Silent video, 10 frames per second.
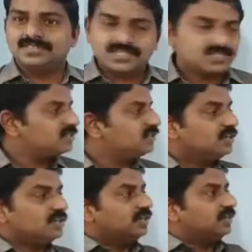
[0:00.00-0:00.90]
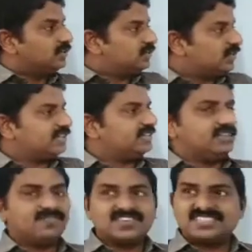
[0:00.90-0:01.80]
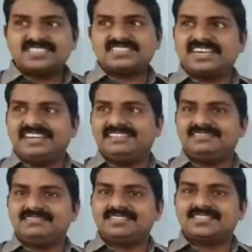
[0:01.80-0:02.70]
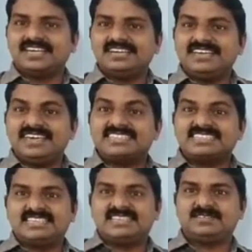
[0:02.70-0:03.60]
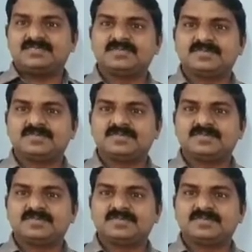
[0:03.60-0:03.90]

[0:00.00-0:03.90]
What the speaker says: Just take the first side AC.